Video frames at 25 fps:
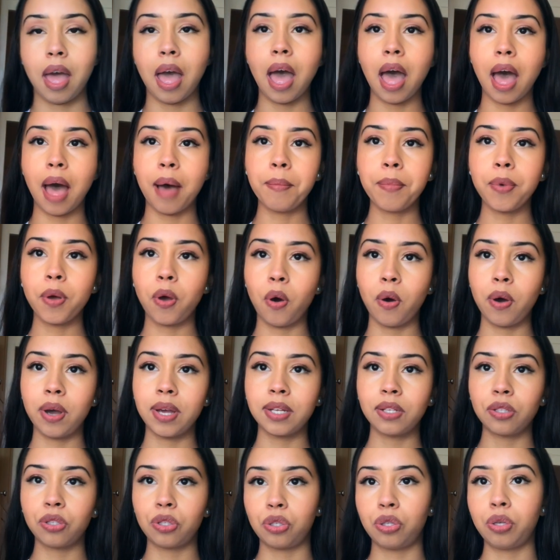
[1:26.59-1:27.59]
I'm
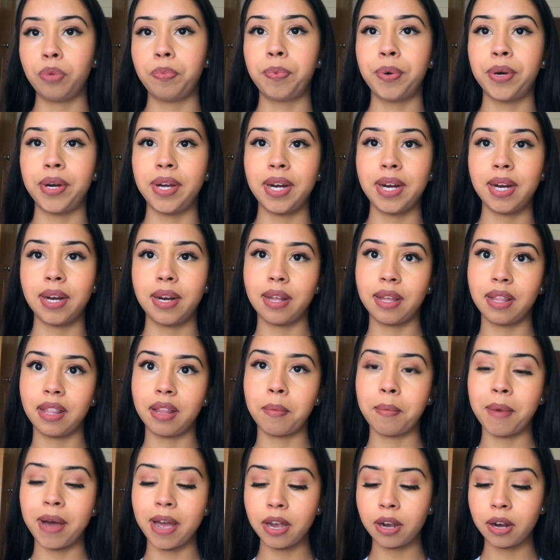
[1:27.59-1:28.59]
going to put it in the
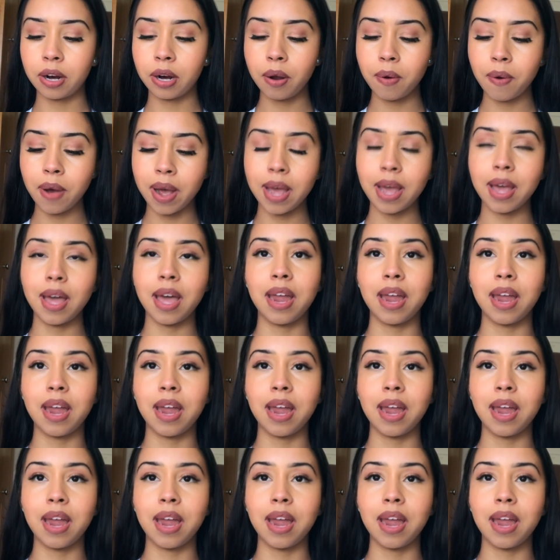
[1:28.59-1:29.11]
microwave